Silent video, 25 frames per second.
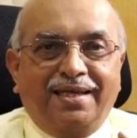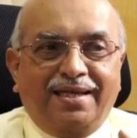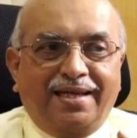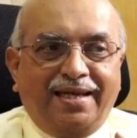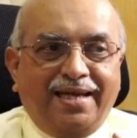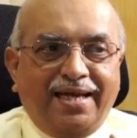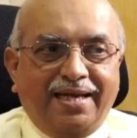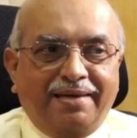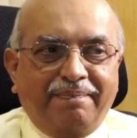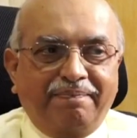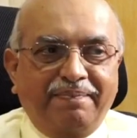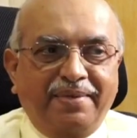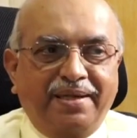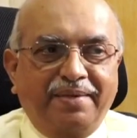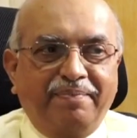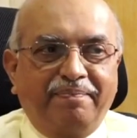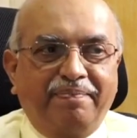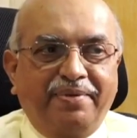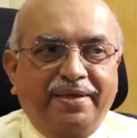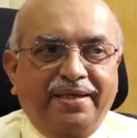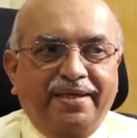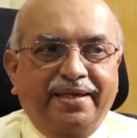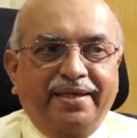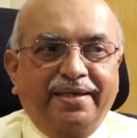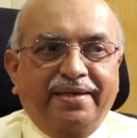Let me
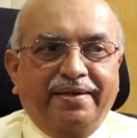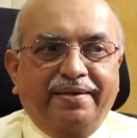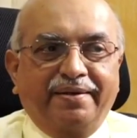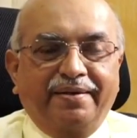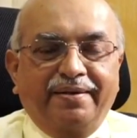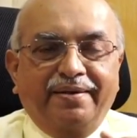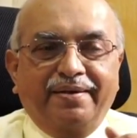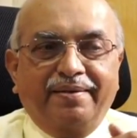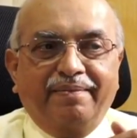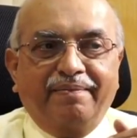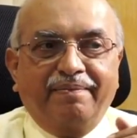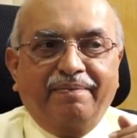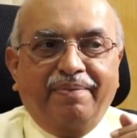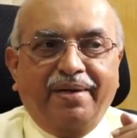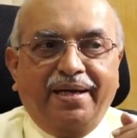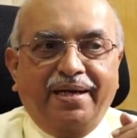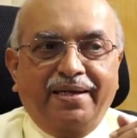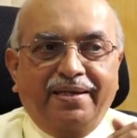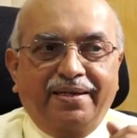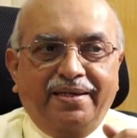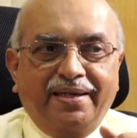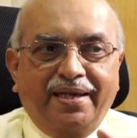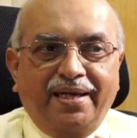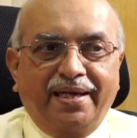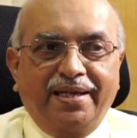begin by
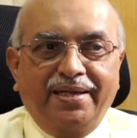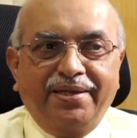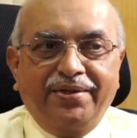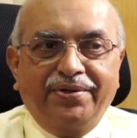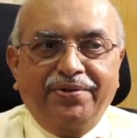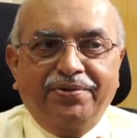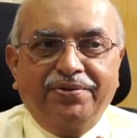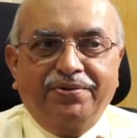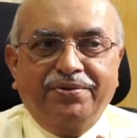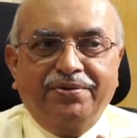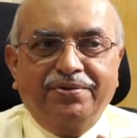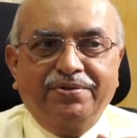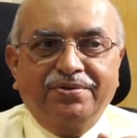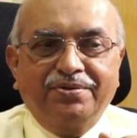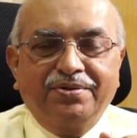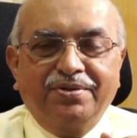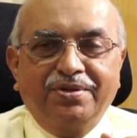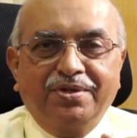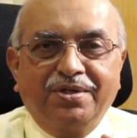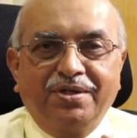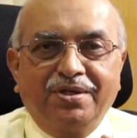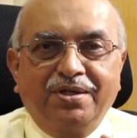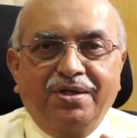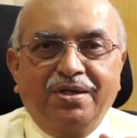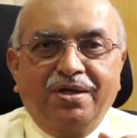telling you
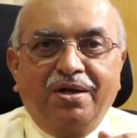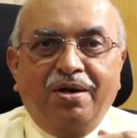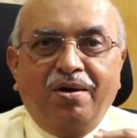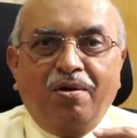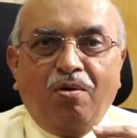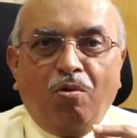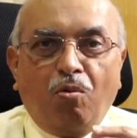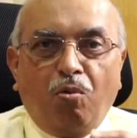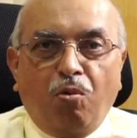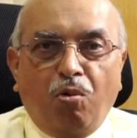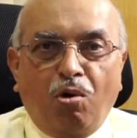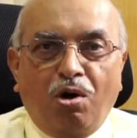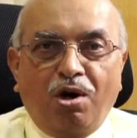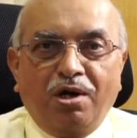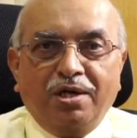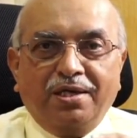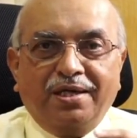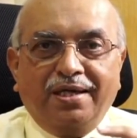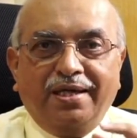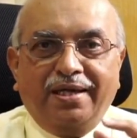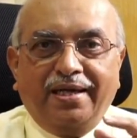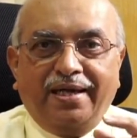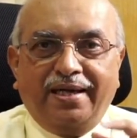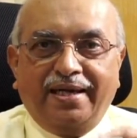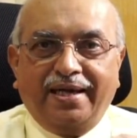
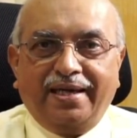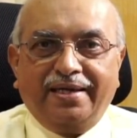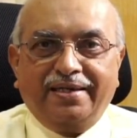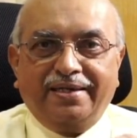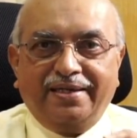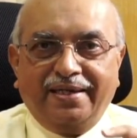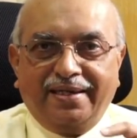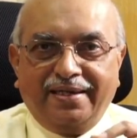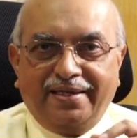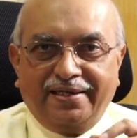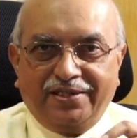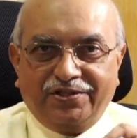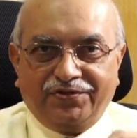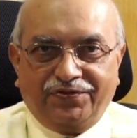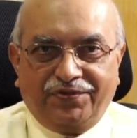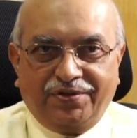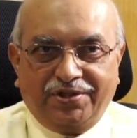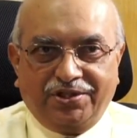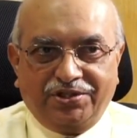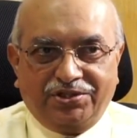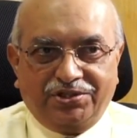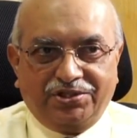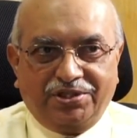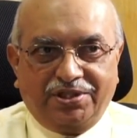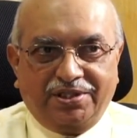what erectile
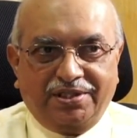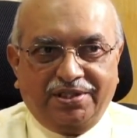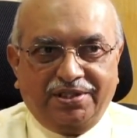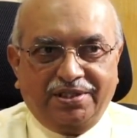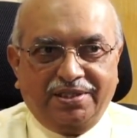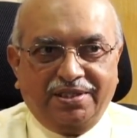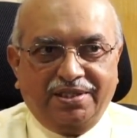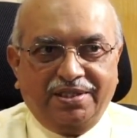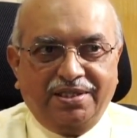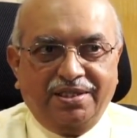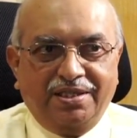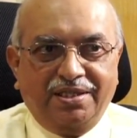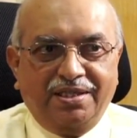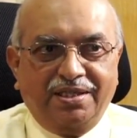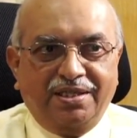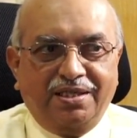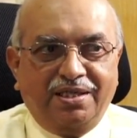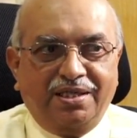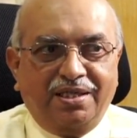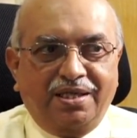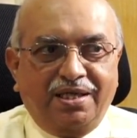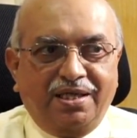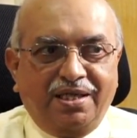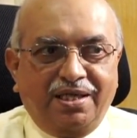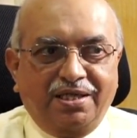dysfunction
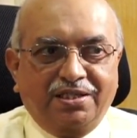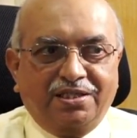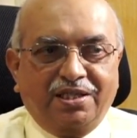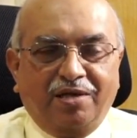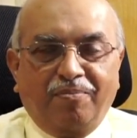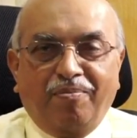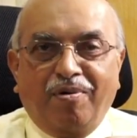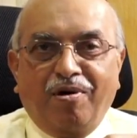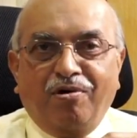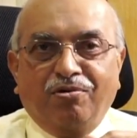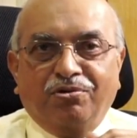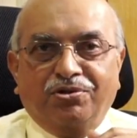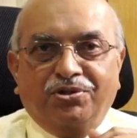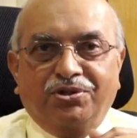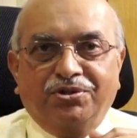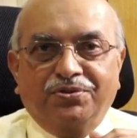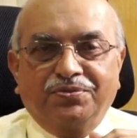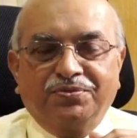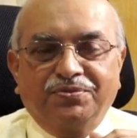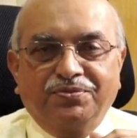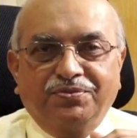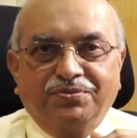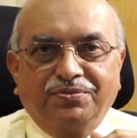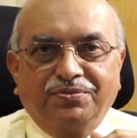is about.